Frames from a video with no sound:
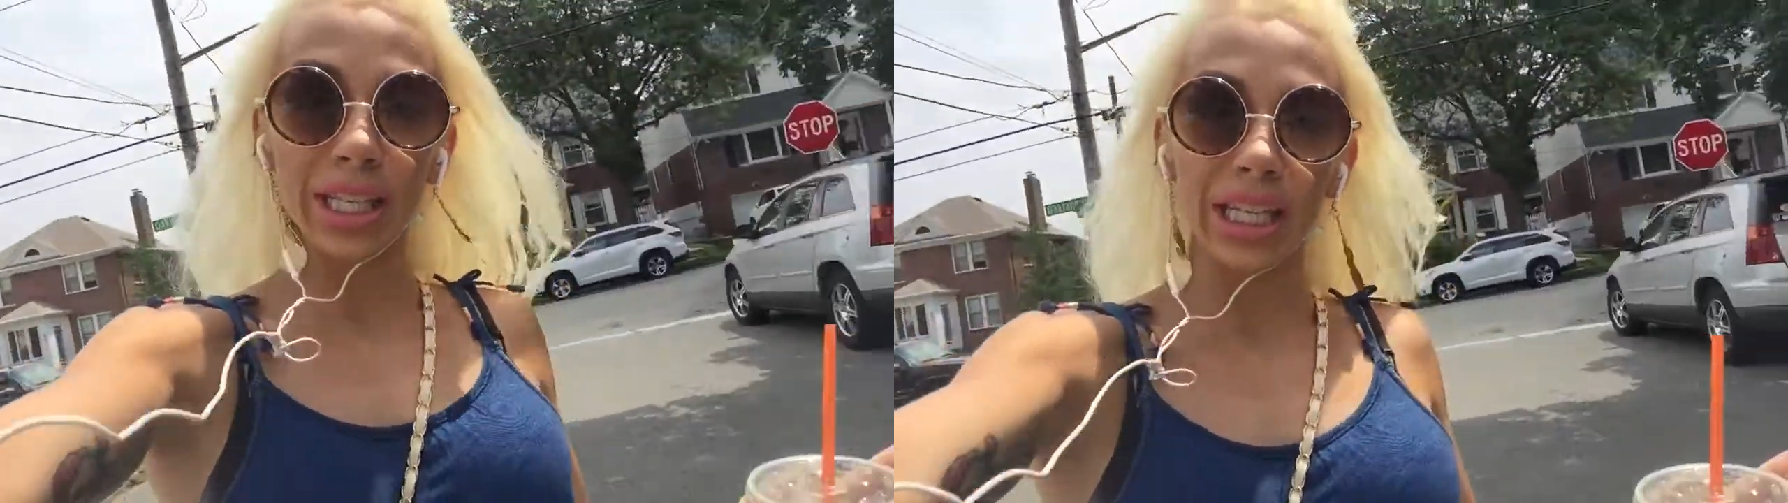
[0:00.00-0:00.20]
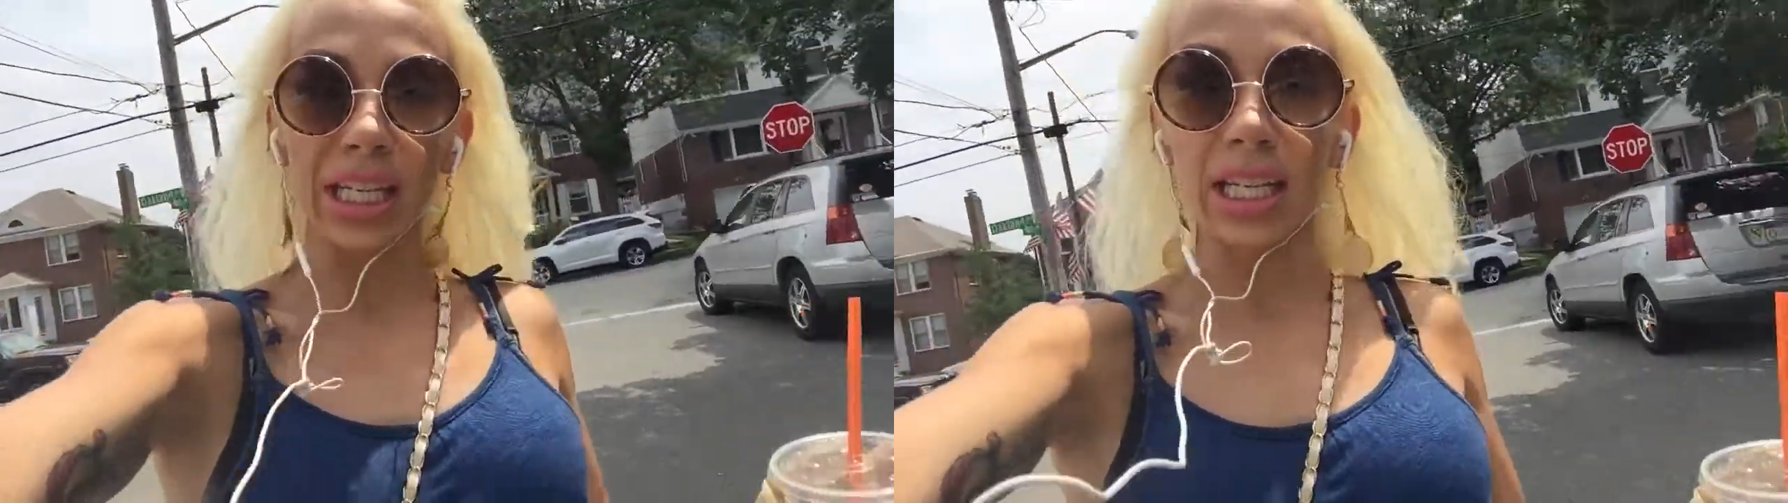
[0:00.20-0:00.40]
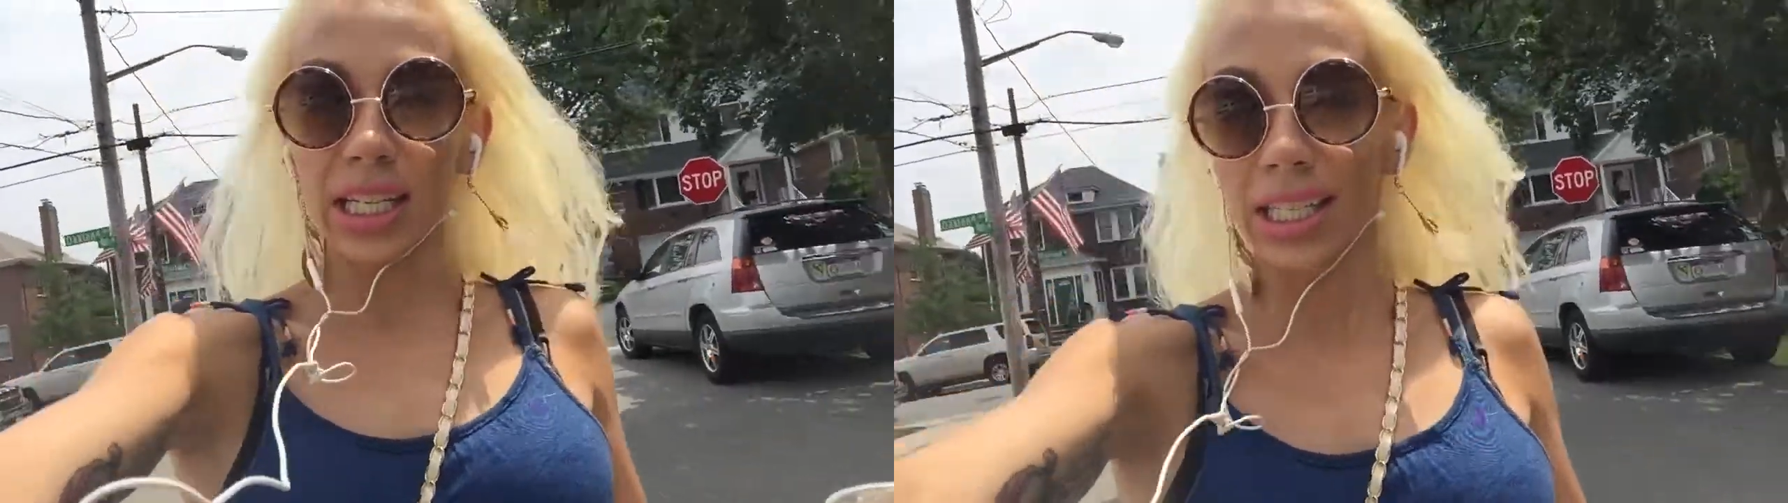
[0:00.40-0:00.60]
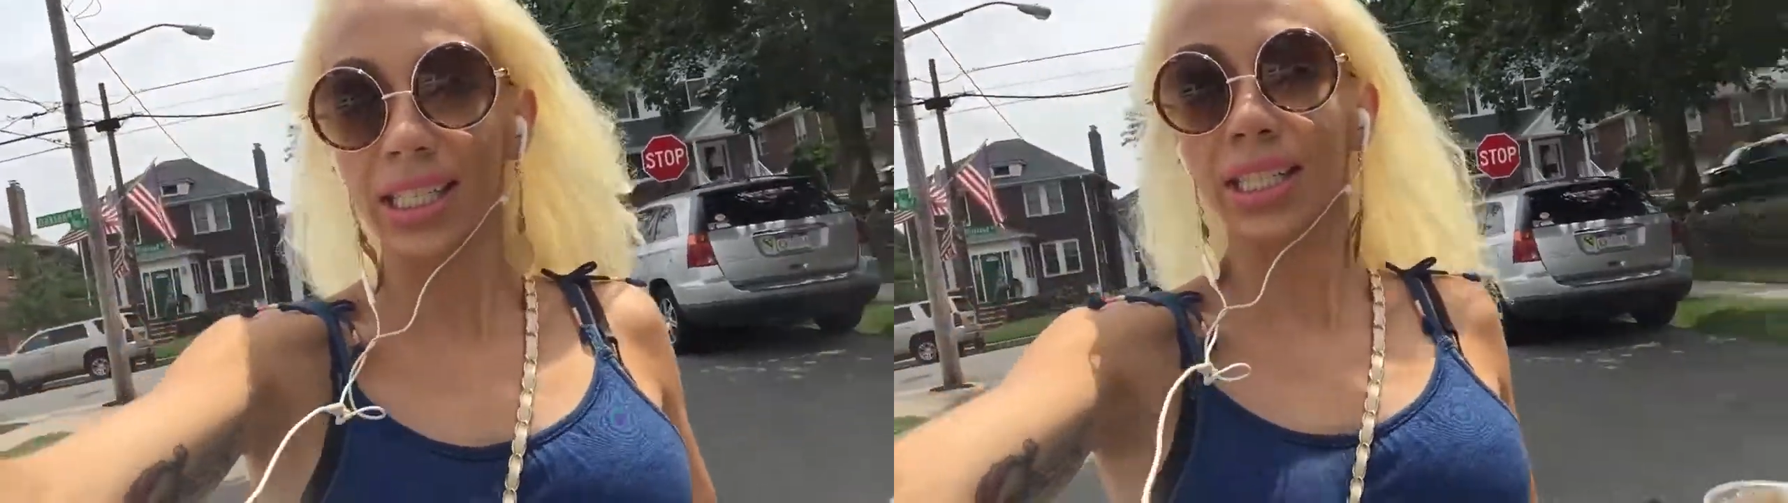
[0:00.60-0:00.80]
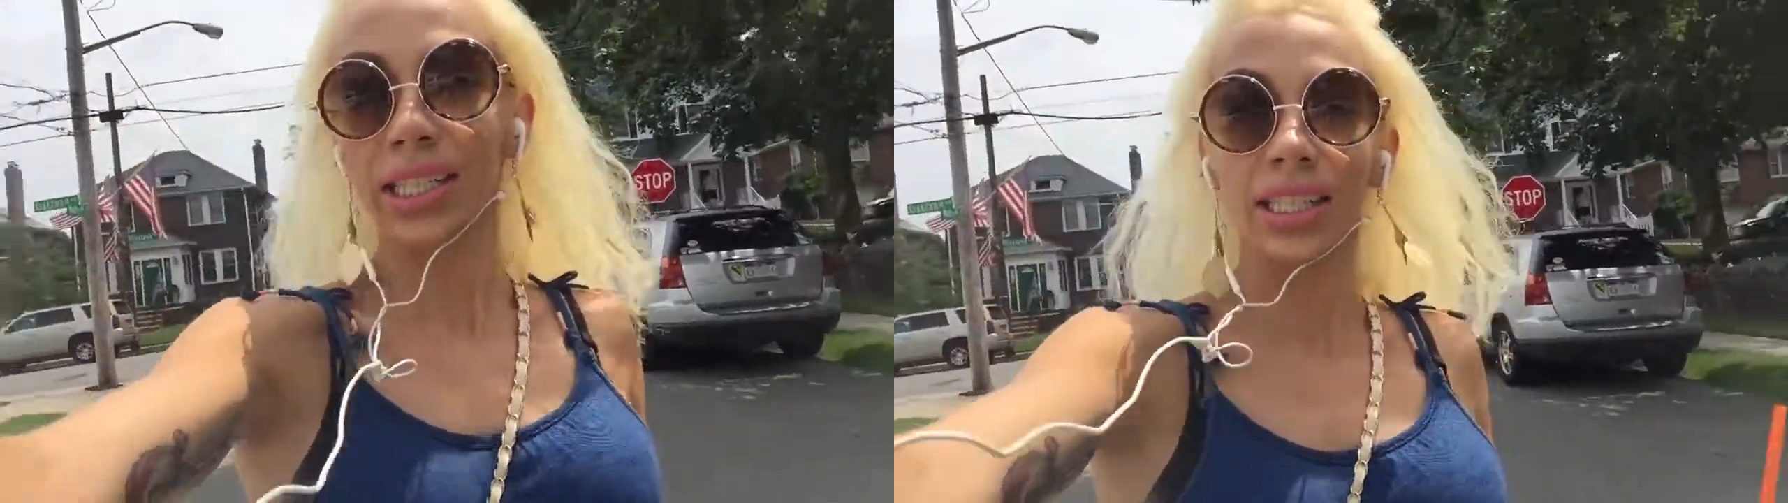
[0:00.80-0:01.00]
the
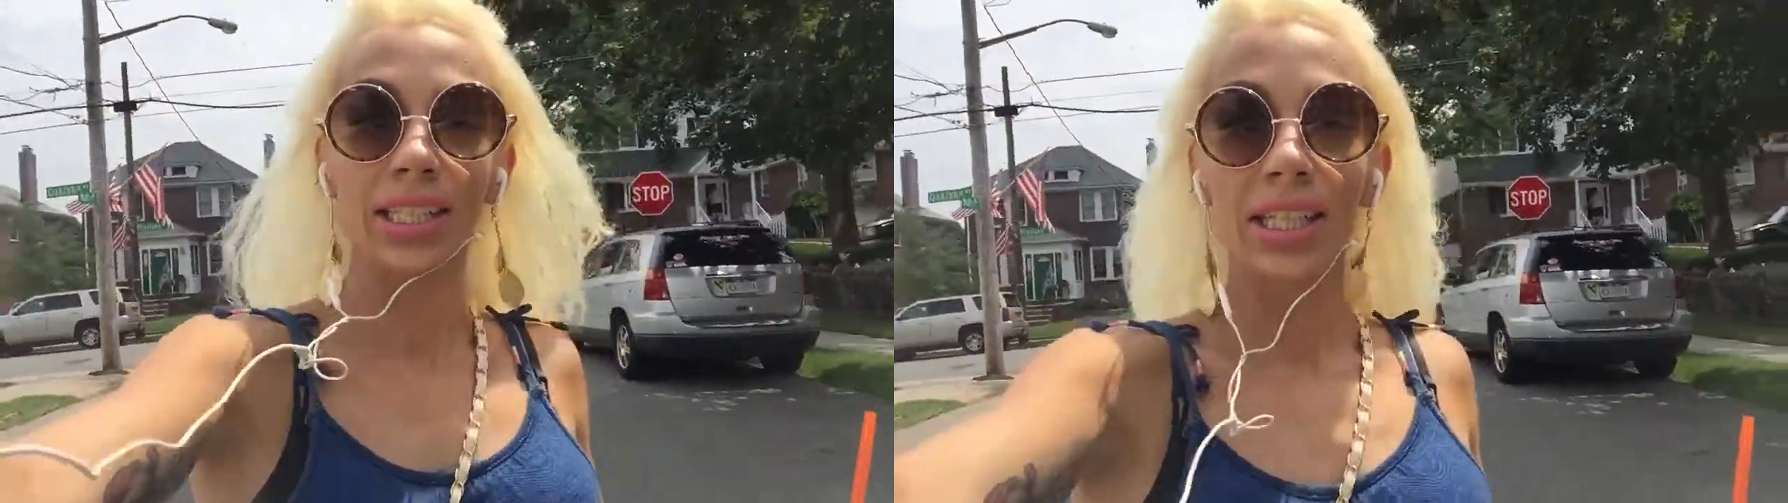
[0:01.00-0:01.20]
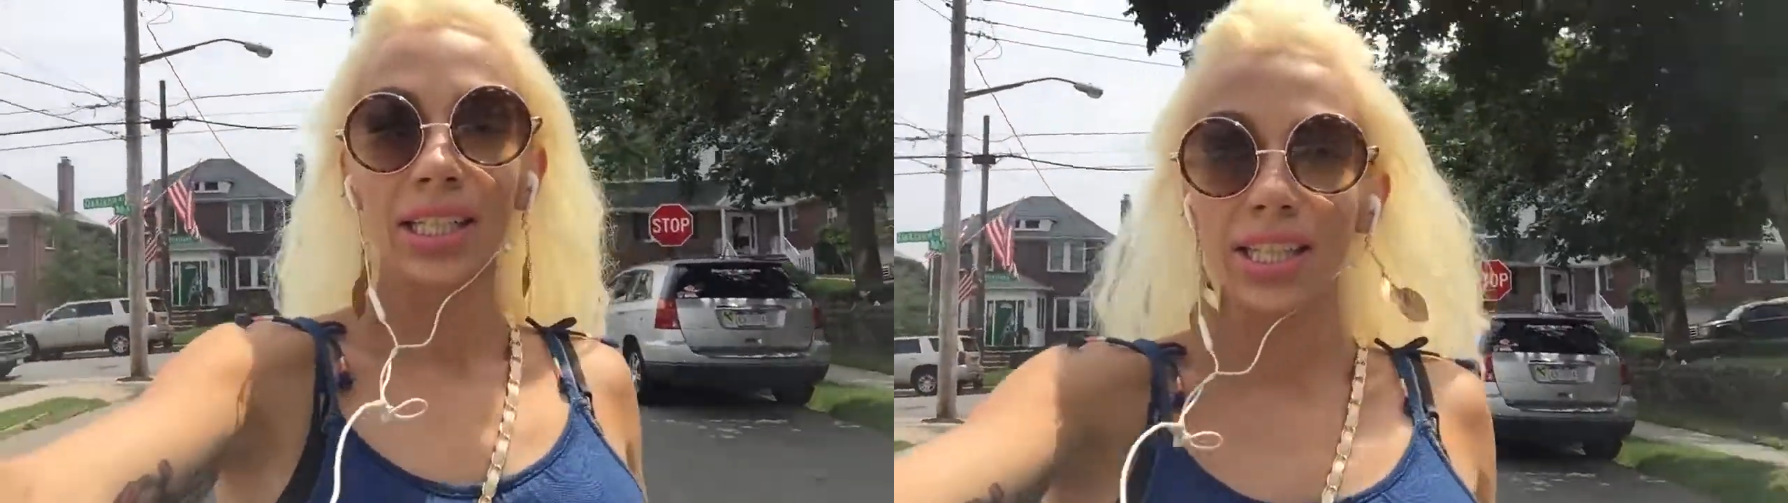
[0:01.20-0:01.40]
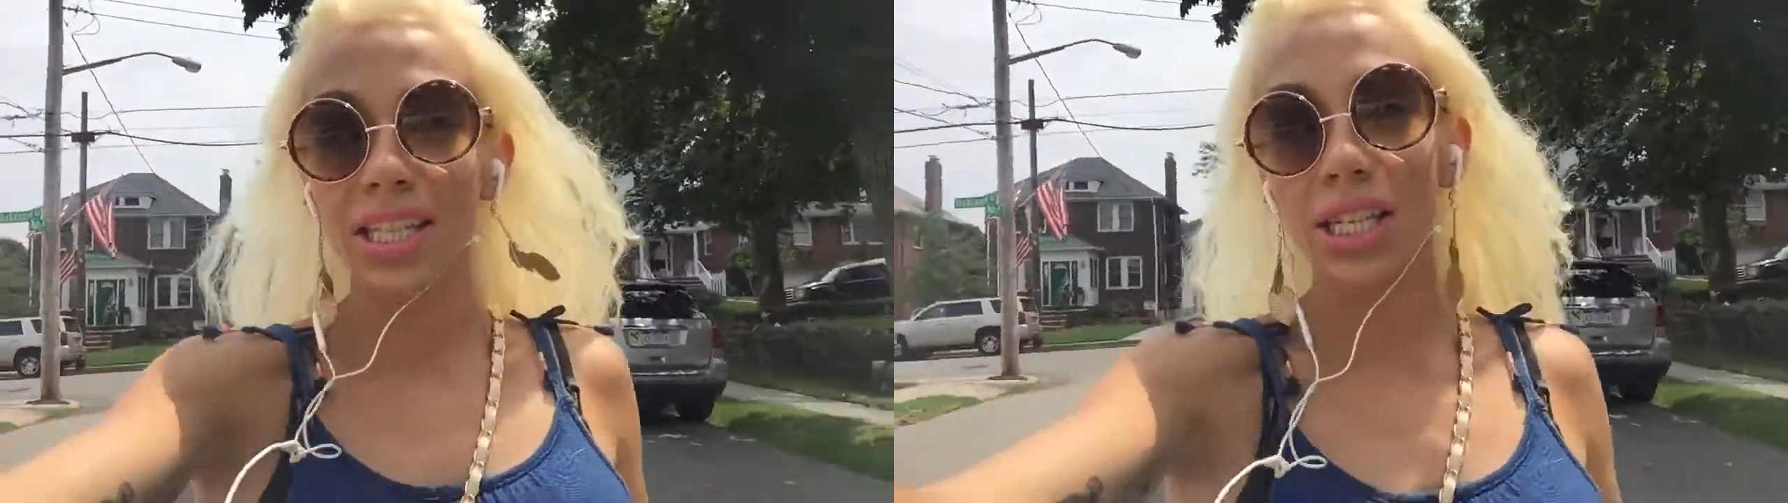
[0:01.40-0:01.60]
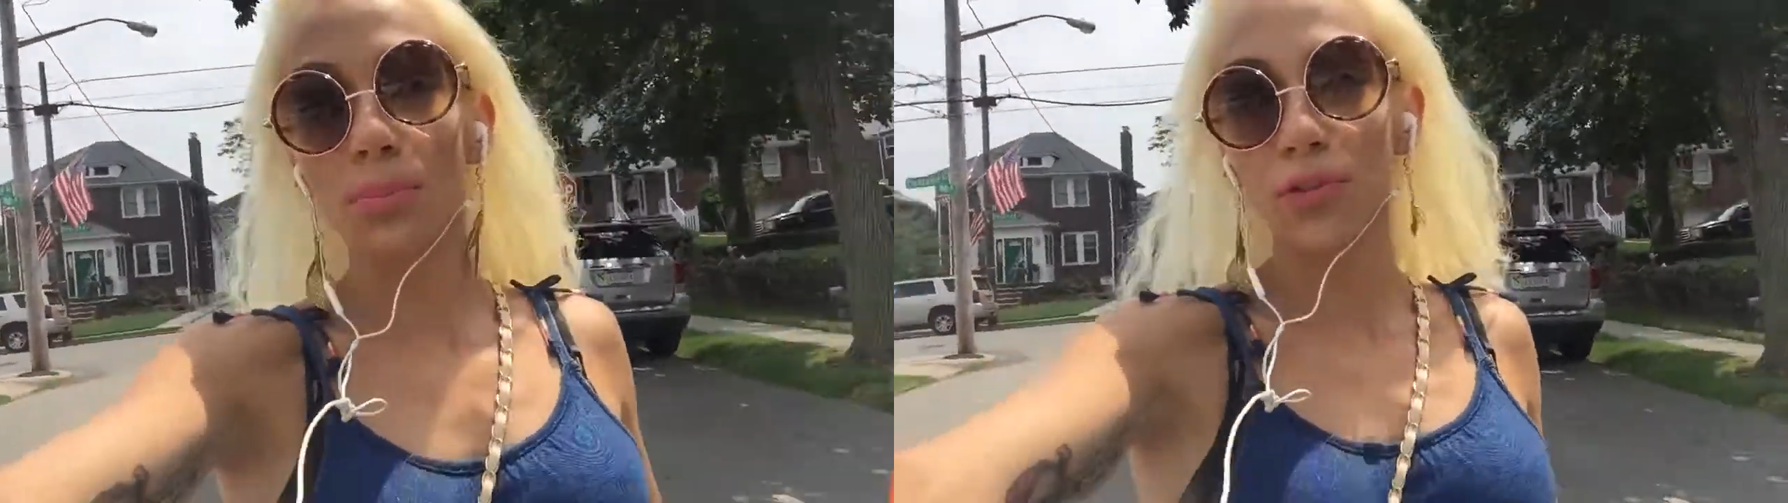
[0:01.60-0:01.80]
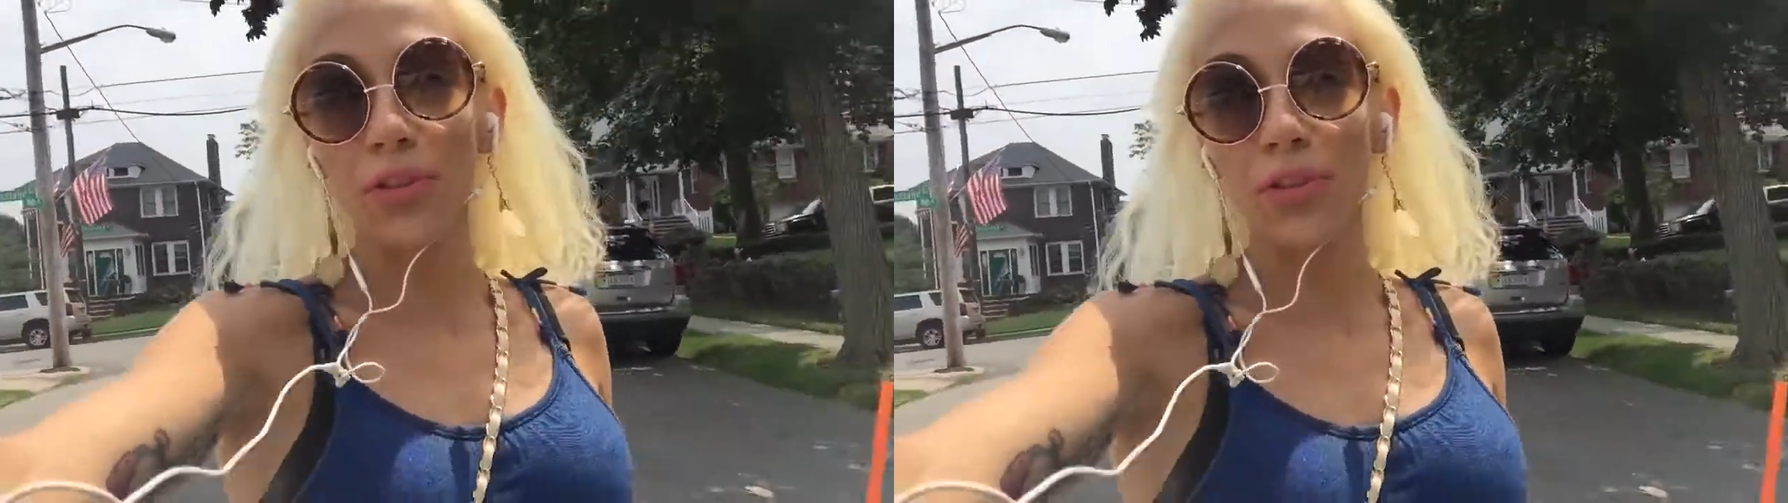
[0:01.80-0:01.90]
double